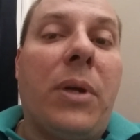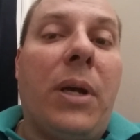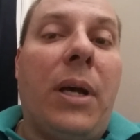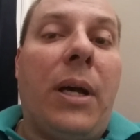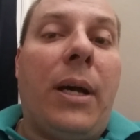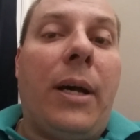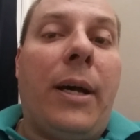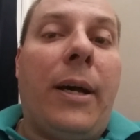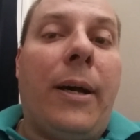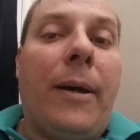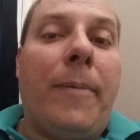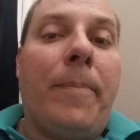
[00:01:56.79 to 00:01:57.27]

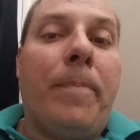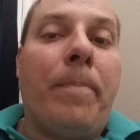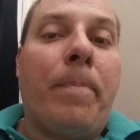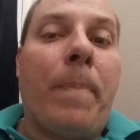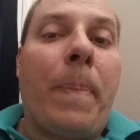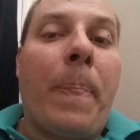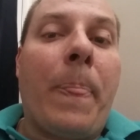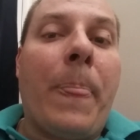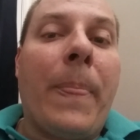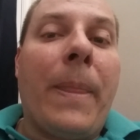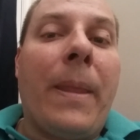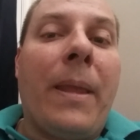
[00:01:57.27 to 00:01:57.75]

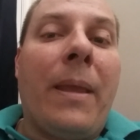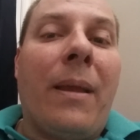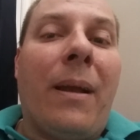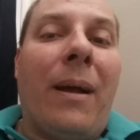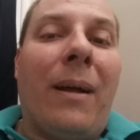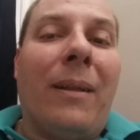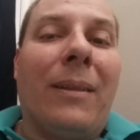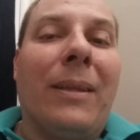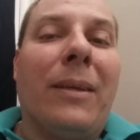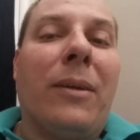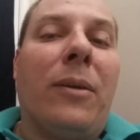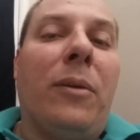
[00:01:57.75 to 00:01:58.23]

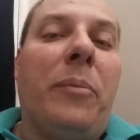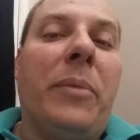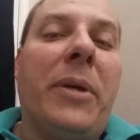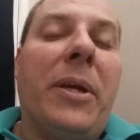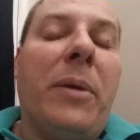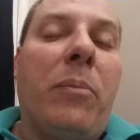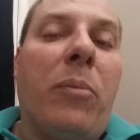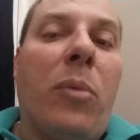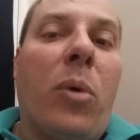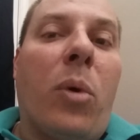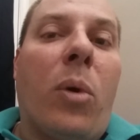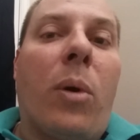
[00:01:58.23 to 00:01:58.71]
a little
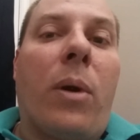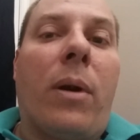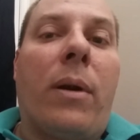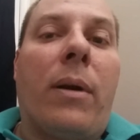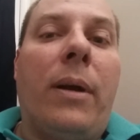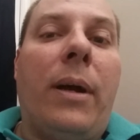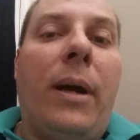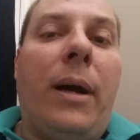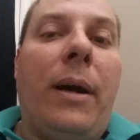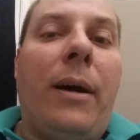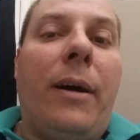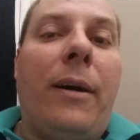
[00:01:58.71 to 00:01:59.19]
bit more
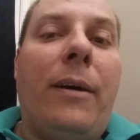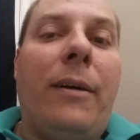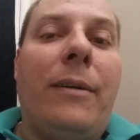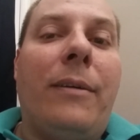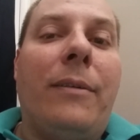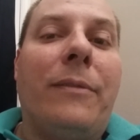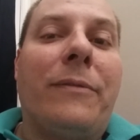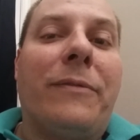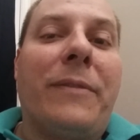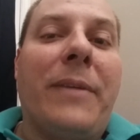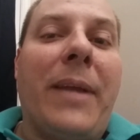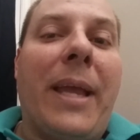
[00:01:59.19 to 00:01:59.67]

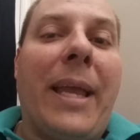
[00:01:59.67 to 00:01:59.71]
of